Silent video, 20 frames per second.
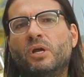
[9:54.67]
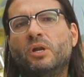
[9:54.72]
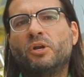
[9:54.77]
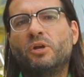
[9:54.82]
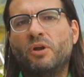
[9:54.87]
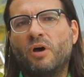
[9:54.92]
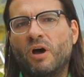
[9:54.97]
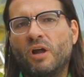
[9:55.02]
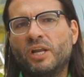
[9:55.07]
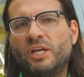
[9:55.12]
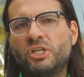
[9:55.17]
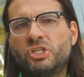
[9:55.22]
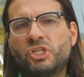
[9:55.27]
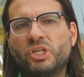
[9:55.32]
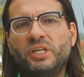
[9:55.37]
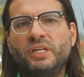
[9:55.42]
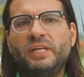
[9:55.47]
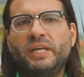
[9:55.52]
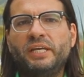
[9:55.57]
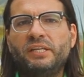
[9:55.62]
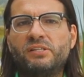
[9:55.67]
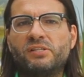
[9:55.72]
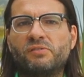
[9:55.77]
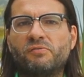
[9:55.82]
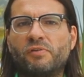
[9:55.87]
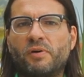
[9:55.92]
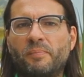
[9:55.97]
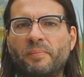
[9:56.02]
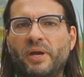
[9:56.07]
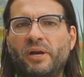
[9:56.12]
Knowledge in Native
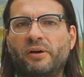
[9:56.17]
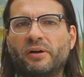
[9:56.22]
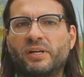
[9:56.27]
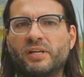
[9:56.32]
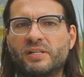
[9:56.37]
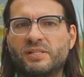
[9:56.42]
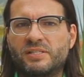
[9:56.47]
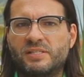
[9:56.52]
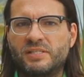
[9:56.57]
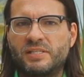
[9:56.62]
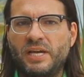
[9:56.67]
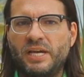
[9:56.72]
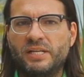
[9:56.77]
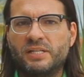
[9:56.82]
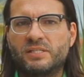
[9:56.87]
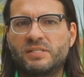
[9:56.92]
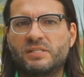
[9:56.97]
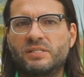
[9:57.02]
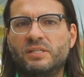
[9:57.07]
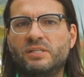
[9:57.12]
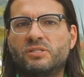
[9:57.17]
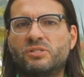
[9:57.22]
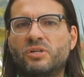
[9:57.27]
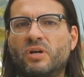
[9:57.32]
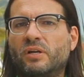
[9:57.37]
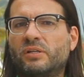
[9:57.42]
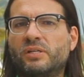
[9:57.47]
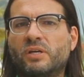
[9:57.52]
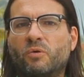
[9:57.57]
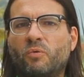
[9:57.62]
American sense is
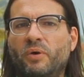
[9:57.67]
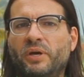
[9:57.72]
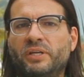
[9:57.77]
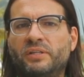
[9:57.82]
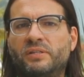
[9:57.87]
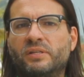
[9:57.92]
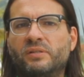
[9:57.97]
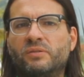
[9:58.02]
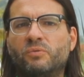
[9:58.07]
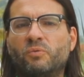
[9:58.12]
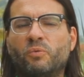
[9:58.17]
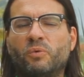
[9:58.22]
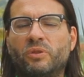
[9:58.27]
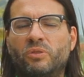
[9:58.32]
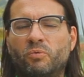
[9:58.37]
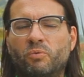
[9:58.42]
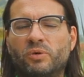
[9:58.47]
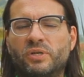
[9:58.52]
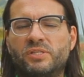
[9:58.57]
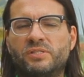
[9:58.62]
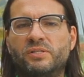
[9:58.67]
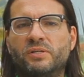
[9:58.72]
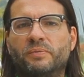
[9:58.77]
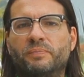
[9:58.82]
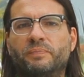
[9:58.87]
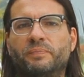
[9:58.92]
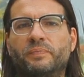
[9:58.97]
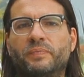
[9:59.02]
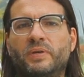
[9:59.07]
not equated with wisdom.